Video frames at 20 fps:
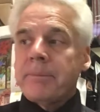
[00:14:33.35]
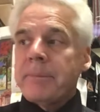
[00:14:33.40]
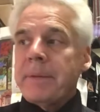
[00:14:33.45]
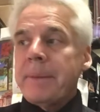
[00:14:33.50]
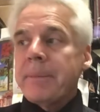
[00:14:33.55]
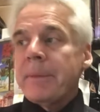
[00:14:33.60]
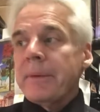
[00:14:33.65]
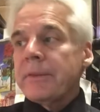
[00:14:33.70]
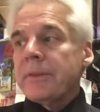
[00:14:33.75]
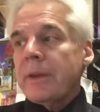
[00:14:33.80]

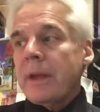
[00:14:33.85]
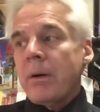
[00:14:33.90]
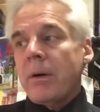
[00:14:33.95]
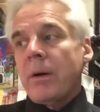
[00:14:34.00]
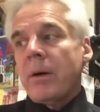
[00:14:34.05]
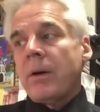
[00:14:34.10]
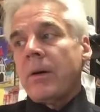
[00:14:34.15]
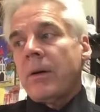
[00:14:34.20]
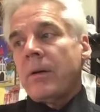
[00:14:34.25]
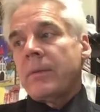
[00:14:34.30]
People say,
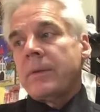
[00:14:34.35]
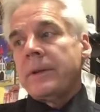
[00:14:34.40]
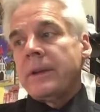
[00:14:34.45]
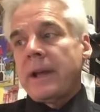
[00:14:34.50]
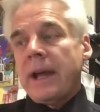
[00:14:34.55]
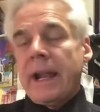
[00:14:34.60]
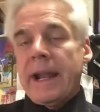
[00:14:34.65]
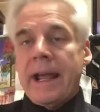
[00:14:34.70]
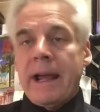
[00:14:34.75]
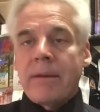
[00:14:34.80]
oh, well, you
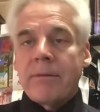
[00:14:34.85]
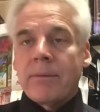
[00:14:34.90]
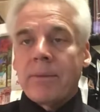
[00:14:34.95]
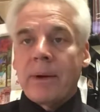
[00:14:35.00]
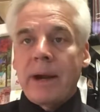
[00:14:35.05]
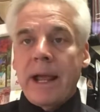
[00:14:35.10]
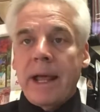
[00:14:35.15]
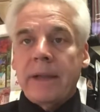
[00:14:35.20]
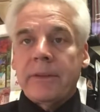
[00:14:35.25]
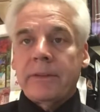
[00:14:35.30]
got to have
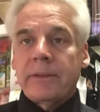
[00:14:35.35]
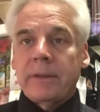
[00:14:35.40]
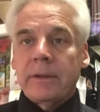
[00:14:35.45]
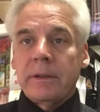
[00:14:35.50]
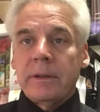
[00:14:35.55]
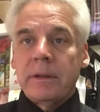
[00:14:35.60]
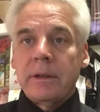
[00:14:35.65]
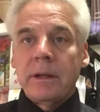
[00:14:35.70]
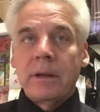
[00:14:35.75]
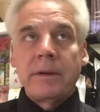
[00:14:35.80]
rest.
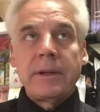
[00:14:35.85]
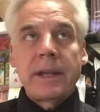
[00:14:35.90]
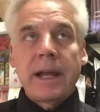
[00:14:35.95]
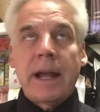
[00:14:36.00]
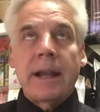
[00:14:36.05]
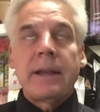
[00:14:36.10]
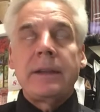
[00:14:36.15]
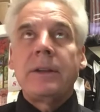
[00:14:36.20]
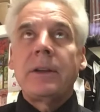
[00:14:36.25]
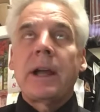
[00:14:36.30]
You
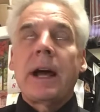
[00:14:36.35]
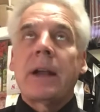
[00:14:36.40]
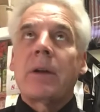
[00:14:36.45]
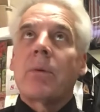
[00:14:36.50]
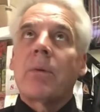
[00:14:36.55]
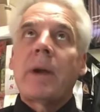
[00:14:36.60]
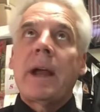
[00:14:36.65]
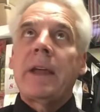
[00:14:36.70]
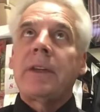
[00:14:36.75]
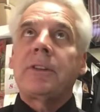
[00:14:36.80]
got to
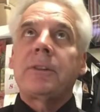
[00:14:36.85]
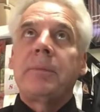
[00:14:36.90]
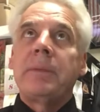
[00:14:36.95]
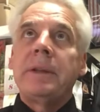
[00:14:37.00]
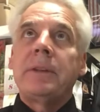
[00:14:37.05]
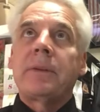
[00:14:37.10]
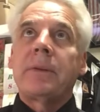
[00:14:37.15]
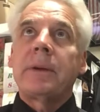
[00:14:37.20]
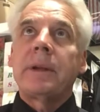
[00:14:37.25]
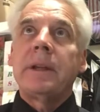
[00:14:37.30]
rest
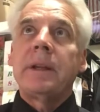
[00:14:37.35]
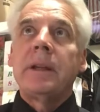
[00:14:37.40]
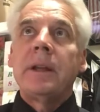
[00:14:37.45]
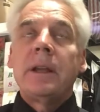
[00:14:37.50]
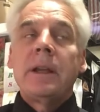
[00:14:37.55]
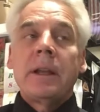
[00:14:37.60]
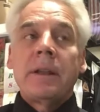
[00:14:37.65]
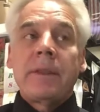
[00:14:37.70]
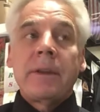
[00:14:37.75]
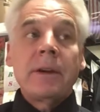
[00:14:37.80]
between.
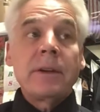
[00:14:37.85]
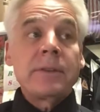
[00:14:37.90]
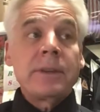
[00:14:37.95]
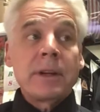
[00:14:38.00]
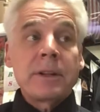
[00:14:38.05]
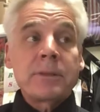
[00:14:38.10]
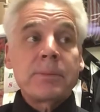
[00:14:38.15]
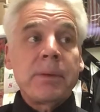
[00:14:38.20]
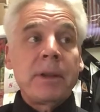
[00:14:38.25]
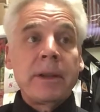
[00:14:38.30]

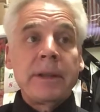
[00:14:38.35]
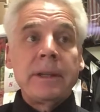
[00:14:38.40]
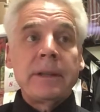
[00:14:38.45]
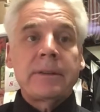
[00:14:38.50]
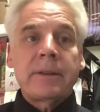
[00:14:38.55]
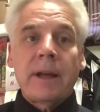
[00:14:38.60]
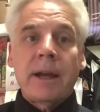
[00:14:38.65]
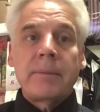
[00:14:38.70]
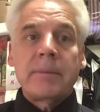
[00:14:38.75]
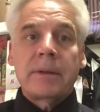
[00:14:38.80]
There's plenty
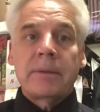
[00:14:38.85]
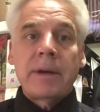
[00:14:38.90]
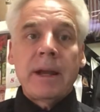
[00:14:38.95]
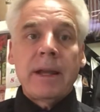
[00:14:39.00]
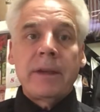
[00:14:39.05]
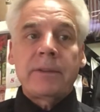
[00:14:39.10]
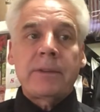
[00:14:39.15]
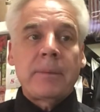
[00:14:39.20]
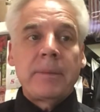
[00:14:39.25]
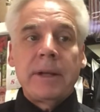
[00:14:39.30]
of time to
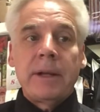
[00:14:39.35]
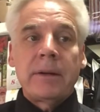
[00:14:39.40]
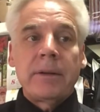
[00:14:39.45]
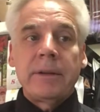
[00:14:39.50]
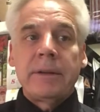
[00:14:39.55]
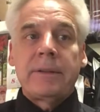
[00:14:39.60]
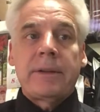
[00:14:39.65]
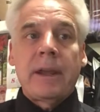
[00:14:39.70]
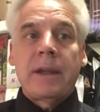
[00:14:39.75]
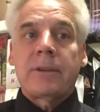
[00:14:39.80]
rest. I mean, it
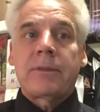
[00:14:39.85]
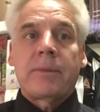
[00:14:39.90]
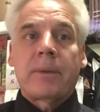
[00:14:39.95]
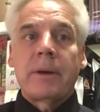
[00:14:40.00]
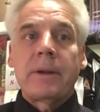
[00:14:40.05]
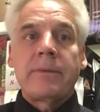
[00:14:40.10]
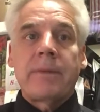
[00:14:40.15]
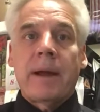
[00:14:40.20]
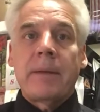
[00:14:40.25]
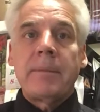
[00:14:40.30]
only takes
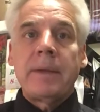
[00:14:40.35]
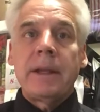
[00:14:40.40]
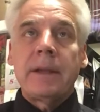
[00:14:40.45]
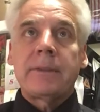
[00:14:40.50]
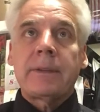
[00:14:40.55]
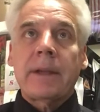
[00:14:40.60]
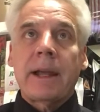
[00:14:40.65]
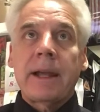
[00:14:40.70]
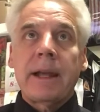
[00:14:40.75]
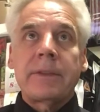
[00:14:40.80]
45
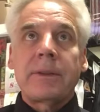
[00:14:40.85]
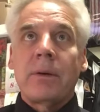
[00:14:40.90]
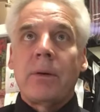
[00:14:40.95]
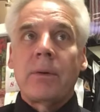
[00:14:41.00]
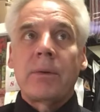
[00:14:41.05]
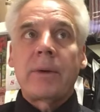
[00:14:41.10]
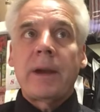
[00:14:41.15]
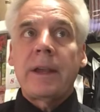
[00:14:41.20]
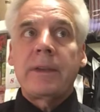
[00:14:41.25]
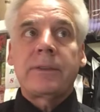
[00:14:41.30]
minutes. I got the
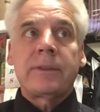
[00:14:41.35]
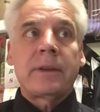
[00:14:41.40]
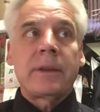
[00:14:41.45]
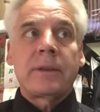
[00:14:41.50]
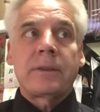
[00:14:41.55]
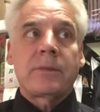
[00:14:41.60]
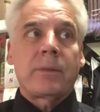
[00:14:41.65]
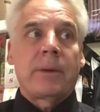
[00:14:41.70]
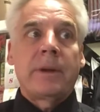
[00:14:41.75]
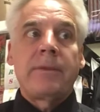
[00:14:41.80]
whole rest of
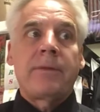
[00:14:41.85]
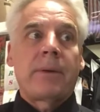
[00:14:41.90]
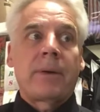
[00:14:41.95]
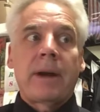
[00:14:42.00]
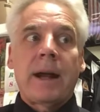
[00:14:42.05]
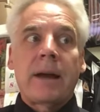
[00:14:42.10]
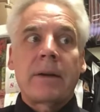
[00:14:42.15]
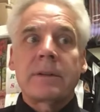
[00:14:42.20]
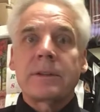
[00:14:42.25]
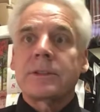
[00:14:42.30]
the
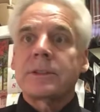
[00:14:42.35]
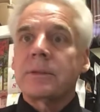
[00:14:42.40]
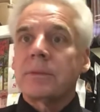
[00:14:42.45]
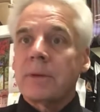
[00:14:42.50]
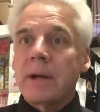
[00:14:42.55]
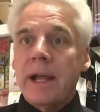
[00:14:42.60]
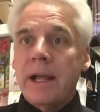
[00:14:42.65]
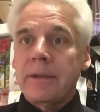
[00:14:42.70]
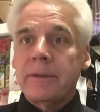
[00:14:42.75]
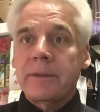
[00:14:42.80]
24 hours to
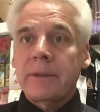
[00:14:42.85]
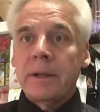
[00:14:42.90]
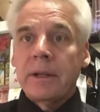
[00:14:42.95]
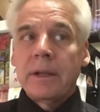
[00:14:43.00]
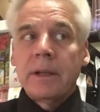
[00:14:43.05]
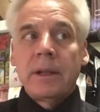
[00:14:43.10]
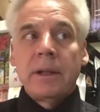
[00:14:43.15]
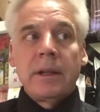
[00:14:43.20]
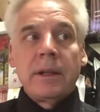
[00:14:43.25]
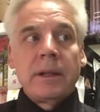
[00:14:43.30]
rest.
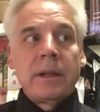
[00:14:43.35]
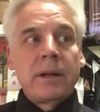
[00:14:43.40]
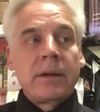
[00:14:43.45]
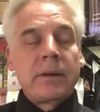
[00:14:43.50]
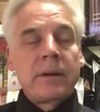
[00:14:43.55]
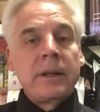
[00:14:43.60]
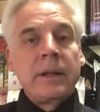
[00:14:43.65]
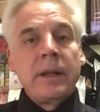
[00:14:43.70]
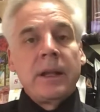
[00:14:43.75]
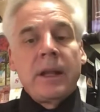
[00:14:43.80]

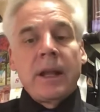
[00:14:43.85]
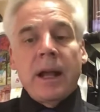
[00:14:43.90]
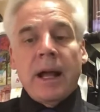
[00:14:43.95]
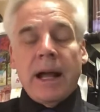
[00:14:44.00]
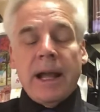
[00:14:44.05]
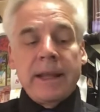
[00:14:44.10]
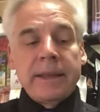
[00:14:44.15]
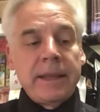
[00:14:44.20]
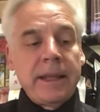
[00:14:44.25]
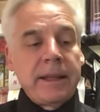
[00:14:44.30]
And
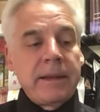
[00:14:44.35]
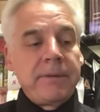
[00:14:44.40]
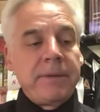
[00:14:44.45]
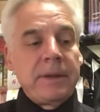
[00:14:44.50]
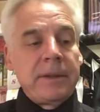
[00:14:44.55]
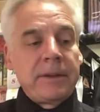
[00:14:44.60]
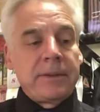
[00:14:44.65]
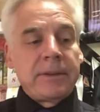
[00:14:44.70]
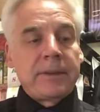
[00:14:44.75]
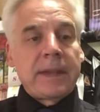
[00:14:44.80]
I think if
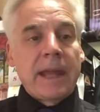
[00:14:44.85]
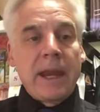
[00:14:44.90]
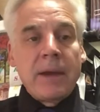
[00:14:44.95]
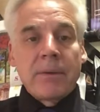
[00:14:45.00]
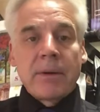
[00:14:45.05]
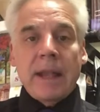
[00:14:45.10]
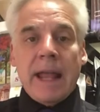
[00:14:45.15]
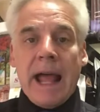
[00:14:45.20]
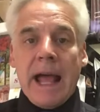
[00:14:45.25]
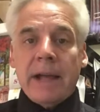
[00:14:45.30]
you just stay
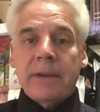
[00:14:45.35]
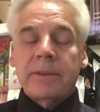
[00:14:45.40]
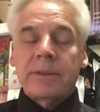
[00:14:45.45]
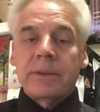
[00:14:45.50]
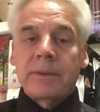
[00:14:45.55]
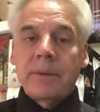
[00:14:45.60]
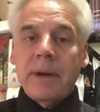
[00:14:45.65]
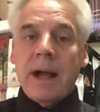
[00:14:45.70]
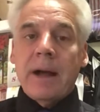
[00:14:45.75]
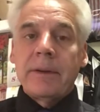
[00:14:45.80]

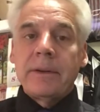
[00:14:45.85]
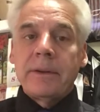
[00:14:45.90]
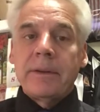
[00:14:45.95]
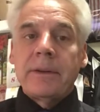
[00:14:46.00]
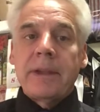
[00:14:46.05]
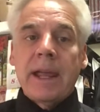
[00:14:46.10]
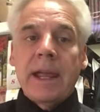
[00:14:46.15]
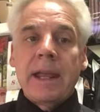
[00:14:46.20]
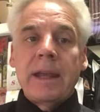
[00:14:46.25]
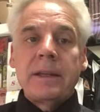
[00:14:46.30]
relaxed throughout your
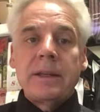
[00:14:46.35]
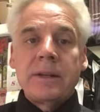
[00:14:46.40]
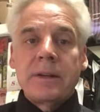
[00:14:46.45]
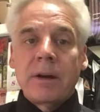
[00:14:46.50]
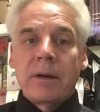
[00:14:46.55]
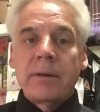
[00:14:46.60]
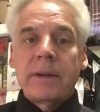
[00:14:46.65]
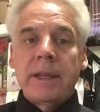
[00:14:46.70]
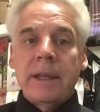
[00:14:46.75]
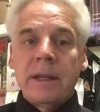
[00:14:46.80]
day, and
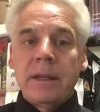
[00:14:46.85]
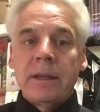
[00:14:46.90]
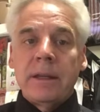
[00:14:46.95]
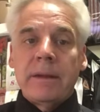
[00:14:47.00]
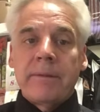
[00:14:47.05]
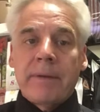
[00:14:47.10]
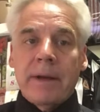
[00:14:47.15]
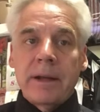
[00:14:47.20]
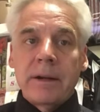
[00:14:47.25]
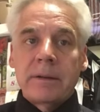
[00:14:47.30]

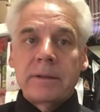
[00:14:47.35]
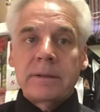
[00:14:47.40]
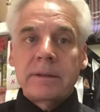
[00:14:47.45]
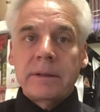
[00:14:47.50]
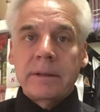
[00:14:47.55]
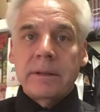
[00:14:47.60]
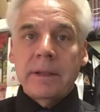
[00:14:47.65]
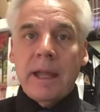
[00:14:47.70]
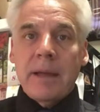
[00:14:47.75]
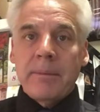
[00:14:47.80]
if I don't
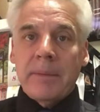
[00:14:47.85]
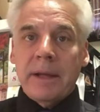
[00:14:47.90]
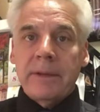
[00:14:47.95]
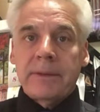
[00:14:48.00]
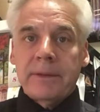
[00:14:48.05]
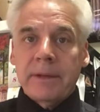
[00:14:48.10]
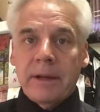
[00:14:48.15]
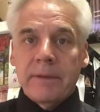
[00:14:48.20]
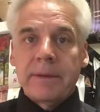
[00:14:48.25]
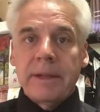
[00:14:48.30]
let
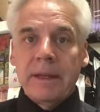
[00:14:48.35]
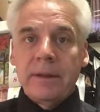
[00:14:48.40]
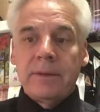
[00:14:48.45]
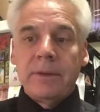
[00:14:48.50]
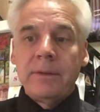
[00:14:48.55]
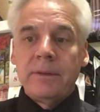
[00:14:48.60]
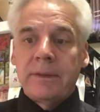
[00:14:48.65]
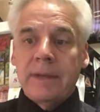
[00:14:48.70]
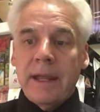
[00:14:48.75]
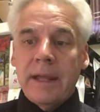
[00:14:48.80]
myself get
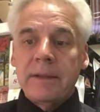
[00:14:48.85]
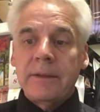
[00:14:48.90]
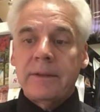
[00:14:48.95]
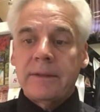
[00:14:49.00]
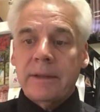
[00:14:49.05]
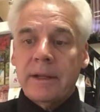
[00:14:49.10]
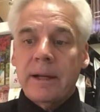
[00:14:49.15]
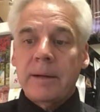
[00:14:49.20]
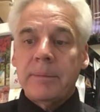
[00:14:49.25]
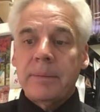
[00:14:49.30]
too
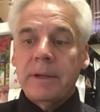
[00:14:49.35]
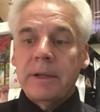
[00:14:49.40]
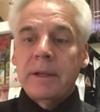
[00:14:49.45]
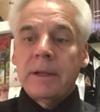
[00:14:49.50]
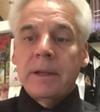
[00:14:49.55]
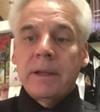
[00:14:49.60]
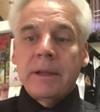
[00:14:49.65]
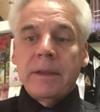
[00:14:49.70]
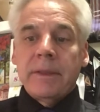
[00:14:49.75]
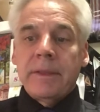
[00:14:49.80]
tensed up,
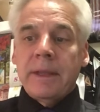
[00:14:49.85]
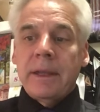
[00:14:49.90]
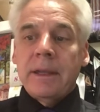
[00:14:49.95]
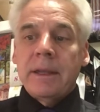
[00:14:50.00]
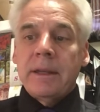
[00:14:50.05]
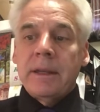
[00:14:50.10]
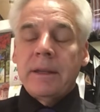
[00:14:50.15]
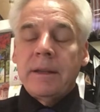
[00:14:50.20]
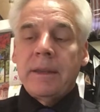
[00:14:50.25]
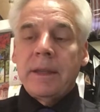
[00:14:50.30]

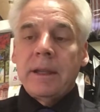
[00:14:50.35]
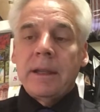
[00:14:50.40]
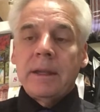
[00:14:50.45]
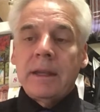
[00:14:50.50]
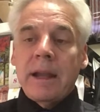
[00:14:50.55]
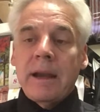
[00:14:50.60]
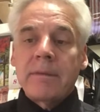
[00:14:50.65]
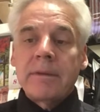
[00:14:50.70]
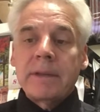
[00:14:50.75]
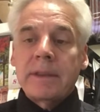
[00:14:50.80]

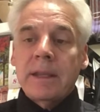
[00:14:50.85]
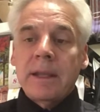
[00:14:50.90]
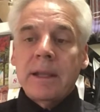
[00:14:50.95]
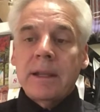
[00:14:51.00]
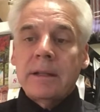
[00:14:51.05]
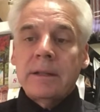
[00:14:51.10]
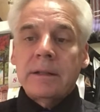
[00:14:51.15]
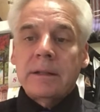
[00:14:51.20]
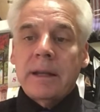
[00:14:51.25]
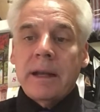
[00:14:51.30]
then
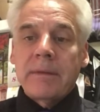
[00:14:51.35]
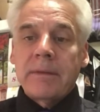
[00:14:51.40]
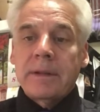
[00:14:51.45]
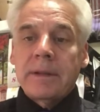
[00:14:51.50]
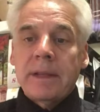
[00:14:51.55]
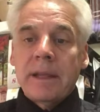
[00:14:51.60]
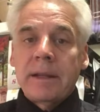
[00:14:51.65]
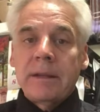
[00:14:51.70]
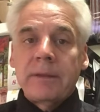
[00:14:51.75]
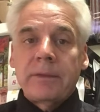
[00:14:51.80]
everything
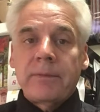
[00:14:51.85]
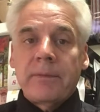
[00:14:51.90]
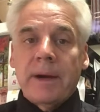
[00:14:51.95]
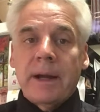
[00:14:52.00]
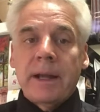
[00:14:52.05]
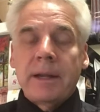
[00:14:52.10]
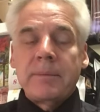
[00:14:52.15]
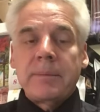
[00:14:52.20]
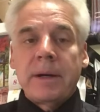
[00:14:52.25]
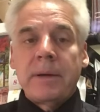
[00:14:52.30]
is
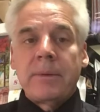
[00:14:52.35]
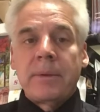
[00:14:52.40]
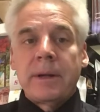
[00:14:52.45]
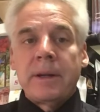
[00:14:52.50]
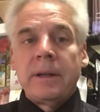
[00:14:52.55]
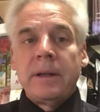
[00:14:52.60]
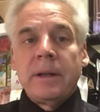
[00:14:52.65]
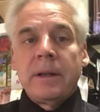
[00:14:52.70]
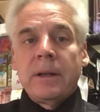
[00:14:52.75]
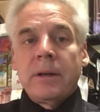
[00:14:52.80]
fine. But
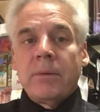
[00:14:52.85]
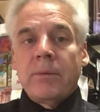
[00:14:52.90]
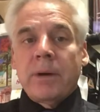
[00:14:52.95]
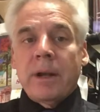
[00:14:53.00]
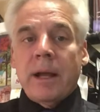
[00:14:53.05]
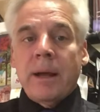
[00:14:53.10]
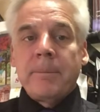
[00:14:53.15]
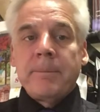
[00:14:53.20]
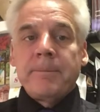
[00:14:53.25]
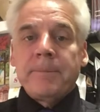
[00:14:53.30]
when
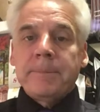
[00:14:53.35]
I